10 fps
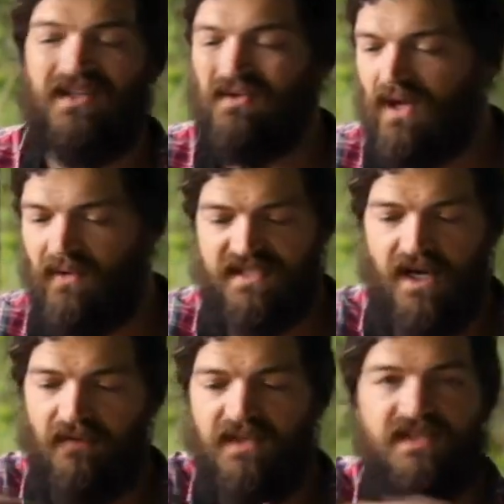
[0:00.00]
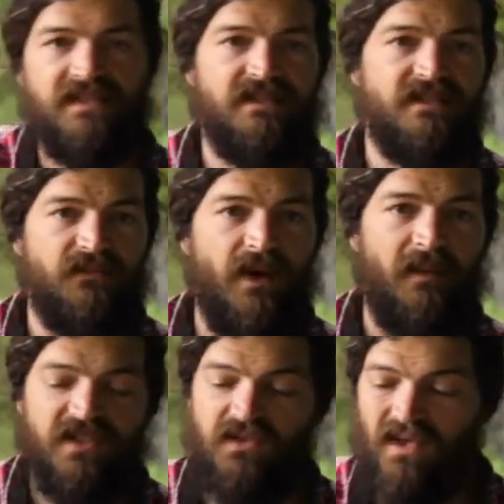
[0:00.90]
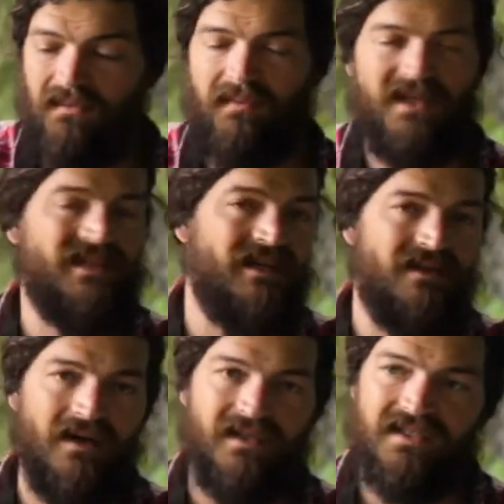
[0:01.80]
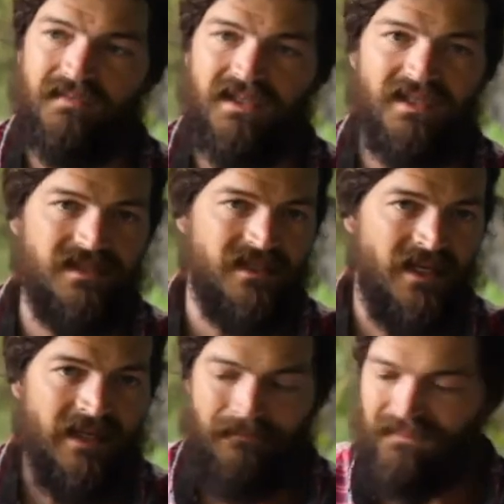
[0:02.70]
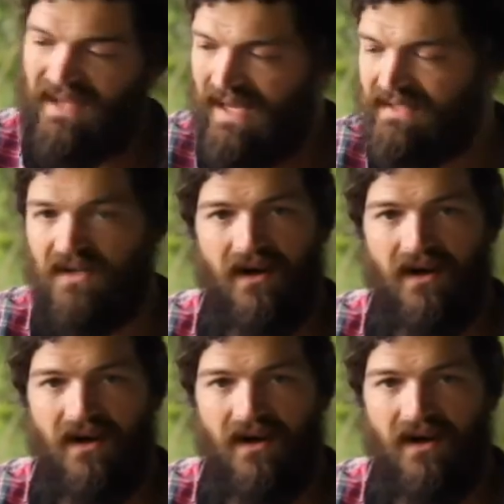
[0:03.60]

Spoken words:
You can always cover these things as well, but you want to mimic that darkness, because that